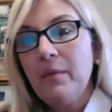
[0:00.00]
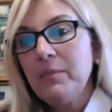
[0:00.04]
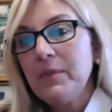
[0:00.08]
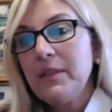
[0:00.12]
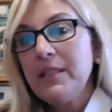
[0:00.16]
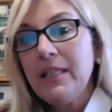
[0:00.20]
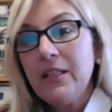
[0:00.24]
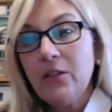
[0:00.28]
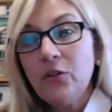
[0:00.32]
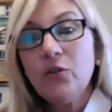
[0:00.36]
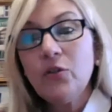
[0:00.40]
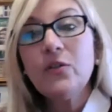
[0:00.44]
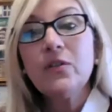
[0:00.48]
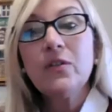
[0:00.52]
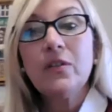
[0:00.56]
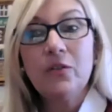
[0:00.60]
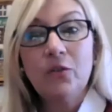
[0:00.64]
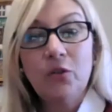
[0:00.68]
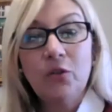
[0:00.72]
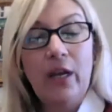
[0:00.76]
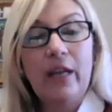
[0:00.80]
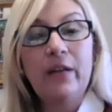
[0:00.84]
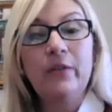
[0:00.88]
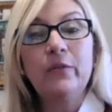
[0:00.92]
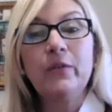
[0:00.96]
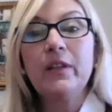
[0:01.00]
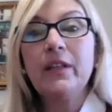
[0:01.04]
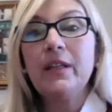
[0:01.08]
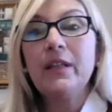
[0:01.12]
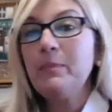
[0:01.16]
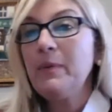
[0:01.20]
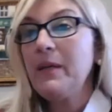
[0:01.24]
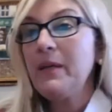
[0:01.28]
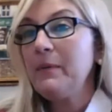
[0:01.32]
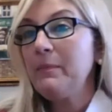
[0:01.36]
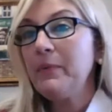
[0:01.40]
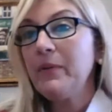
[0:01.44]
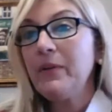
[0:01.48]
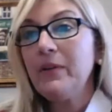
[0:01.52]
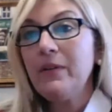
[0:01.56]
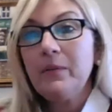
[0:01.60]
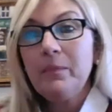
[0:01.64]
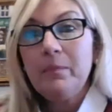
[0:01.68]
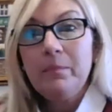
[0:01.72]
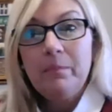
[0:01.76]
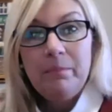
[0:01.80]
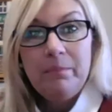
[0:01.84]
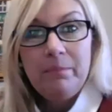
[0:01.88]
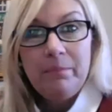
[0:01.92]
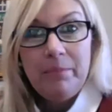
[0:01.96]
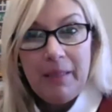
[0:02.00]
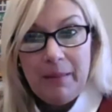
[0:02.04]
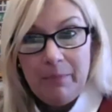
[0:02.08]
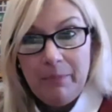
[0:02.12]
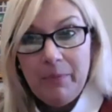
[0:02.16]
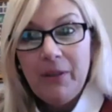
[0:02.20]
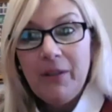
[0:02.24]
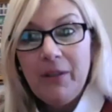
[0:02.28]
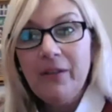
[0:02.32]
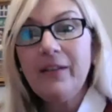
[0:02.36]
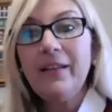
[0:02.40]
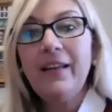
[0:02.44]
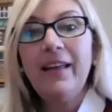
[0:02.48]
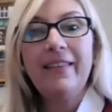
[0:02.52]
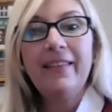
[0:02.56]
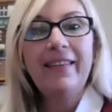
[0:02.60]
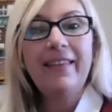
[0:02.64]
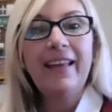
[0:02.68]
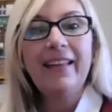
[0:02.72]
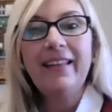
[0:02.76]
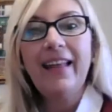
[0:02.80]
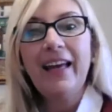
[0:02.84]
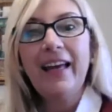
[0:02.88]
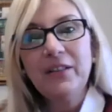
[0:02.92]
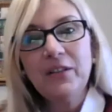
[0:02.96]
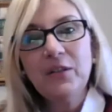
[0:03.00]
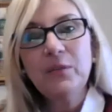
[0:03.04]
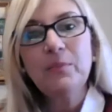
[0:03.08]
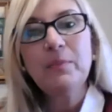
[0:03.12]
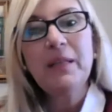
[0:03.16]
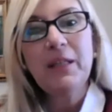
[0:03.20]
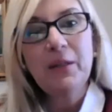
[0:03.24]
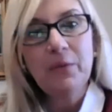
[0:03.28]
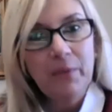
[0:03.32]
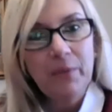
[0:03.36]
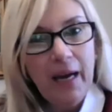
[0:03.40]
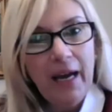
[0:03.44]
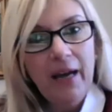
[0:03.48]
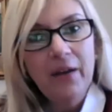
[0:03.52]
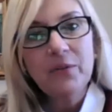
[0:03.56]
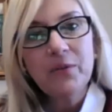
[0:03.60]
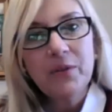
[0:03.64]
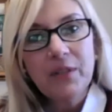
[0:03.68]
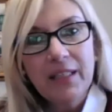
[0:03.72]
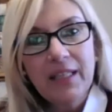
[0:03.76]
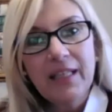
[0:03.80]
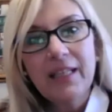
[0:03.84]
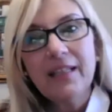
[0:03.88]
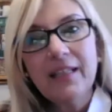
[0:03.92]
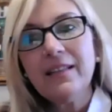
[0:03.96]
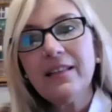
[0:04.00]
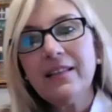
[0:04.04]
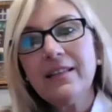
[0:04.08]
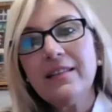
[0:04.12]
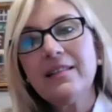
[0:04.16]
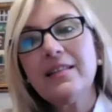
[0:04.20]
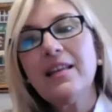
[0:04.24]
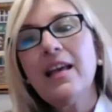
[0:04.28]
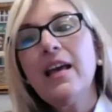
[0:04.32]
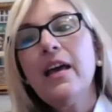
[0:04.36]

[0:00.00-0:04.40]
teachers are generally people, and they like to be around kids.